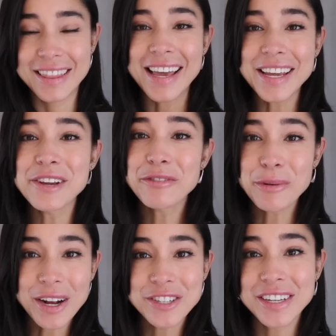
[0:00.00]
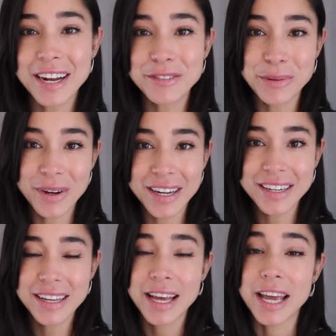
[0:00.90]
Thank you for watching,
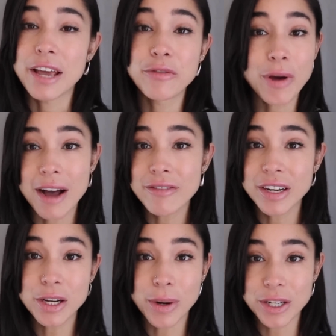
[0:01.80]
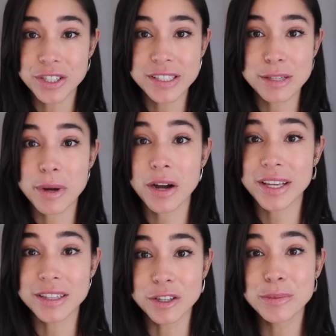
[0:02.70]
everyone. If you have any questions about
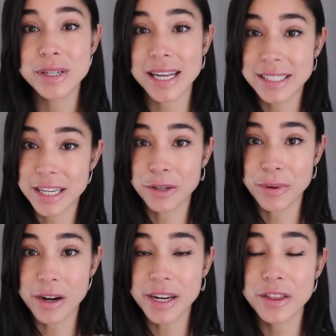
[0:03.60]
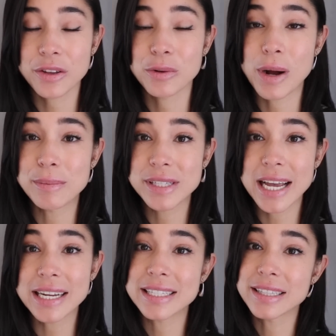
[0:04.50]
Kiluma's itinerary, their
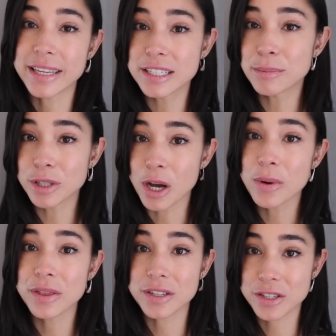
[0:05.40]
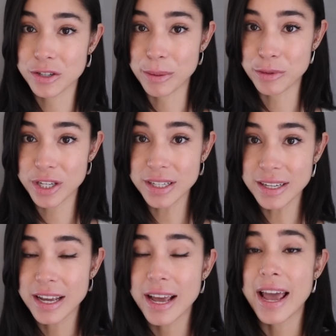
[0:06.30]
website is linked below in the description.
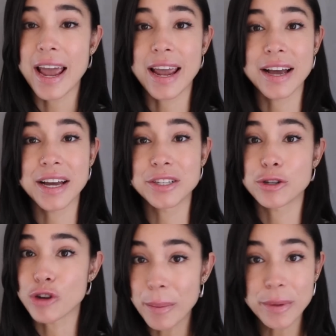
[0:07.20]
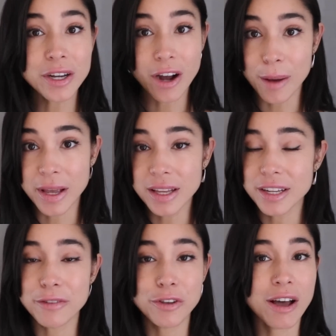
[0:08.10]
And drop me a comment
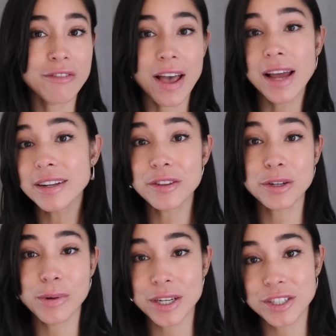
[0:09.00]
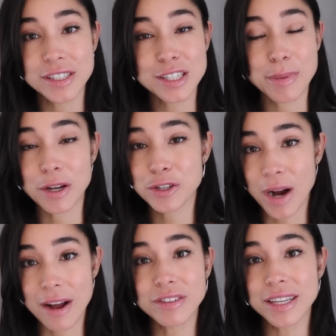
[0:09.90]
if you have any other questions about
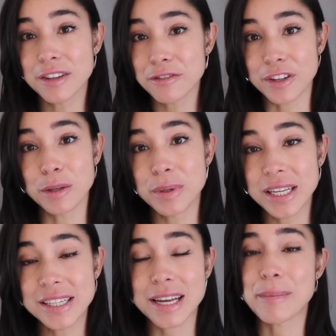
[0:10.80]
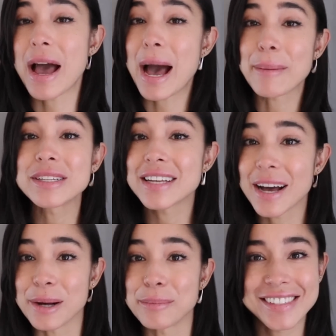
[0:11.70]
traveling the Philippines. I'm happy to
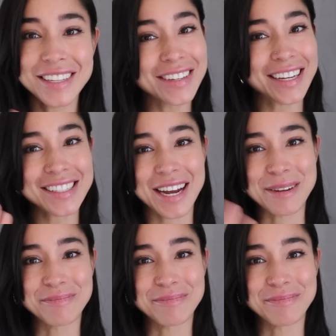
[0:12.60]
help. See you next time.